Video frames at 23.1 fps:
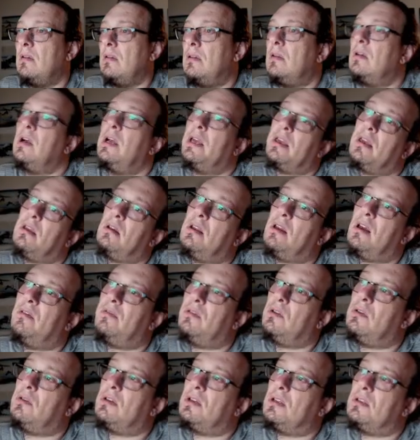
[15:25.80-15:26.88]
can have a
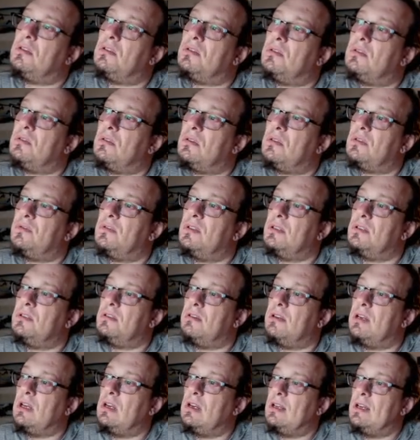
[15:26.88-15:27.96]
look at the source
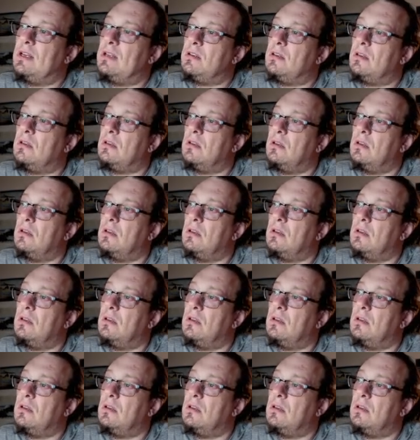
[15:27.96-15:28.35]
filtering later.